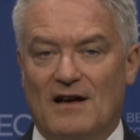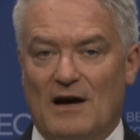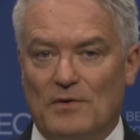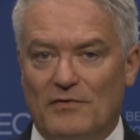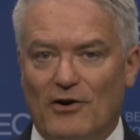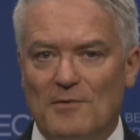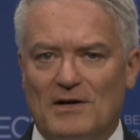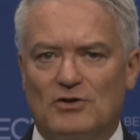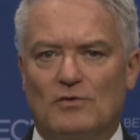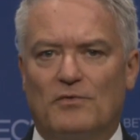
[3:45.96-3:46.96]
And we very
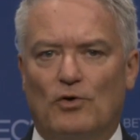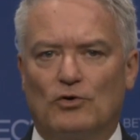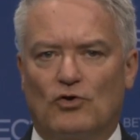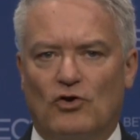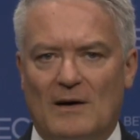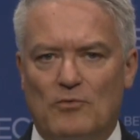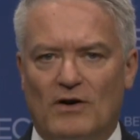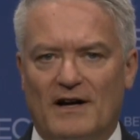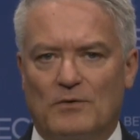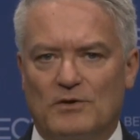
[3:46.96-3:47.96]
much look forward to
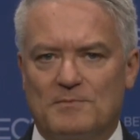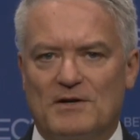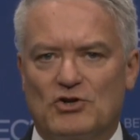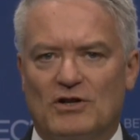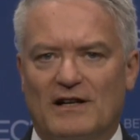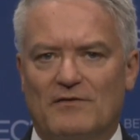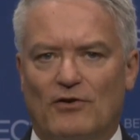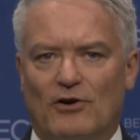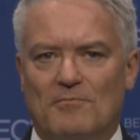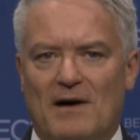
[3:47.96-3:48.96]
collaborating with Special
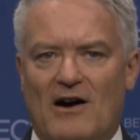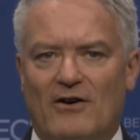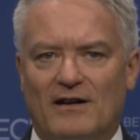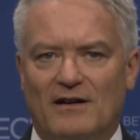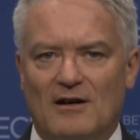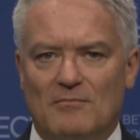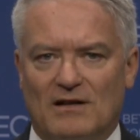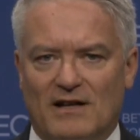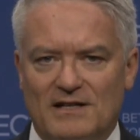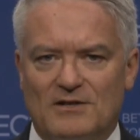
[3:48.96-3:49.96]
Envoy Mari
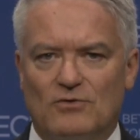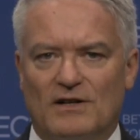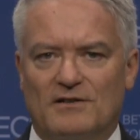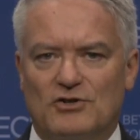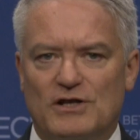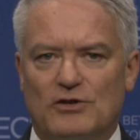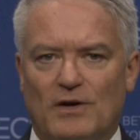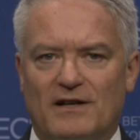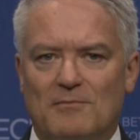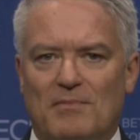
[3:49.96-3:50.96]
Pangestu and the
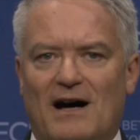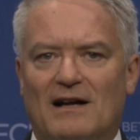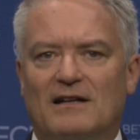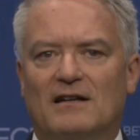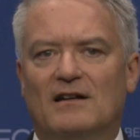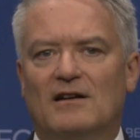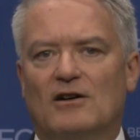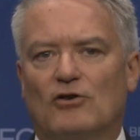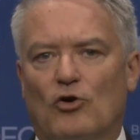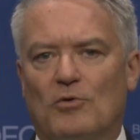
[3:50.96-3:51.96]
G20 Bali
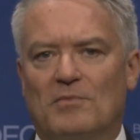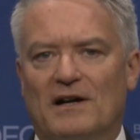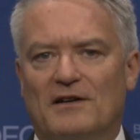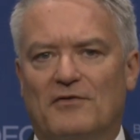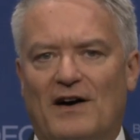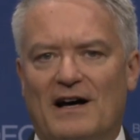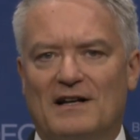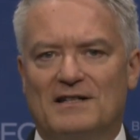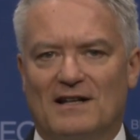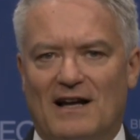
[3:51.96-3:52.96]
Global Blended
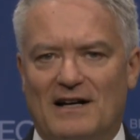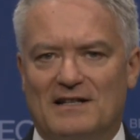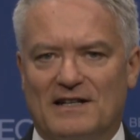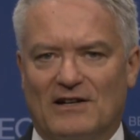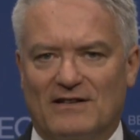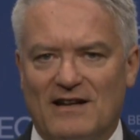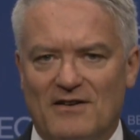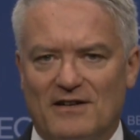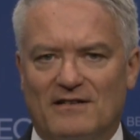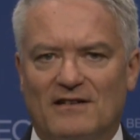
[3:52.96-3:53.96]
Finance Alliance
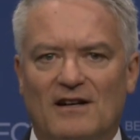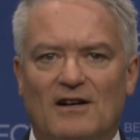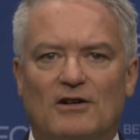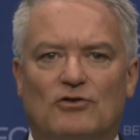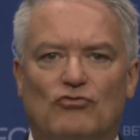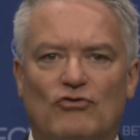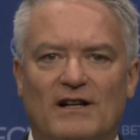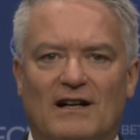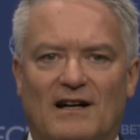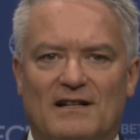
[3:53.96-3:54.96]
Secretariat to
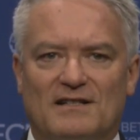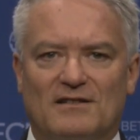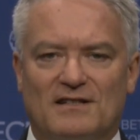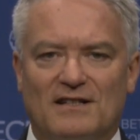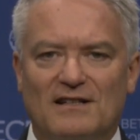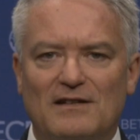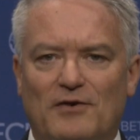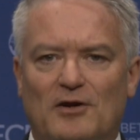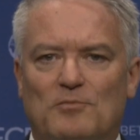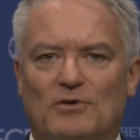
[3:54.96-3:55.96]
realize the
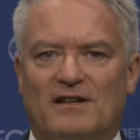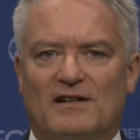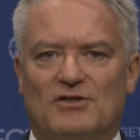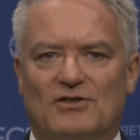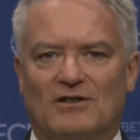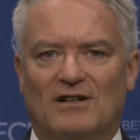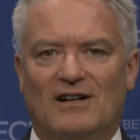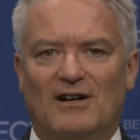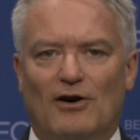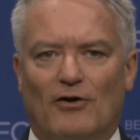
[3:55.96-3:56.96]
significant potential
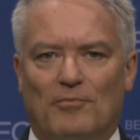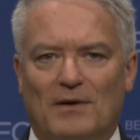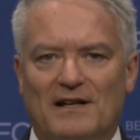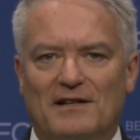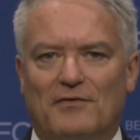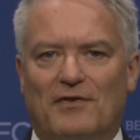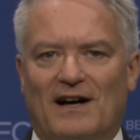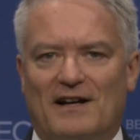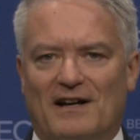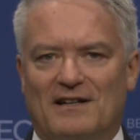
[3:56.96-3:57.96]
of blended
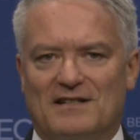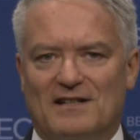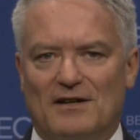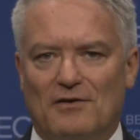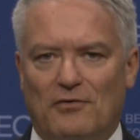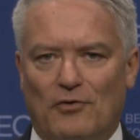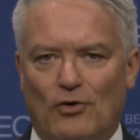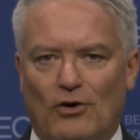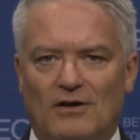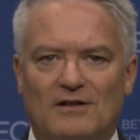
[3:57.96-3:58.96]
finance
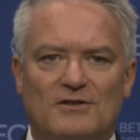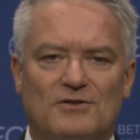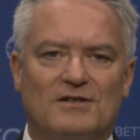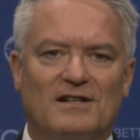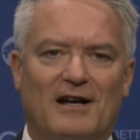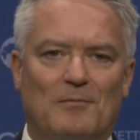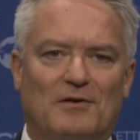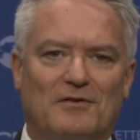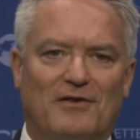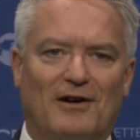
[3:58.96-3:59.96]
for sustainable
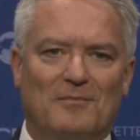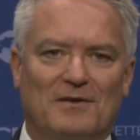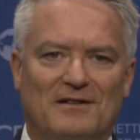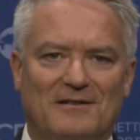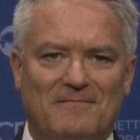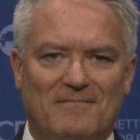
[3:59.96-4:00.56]
development.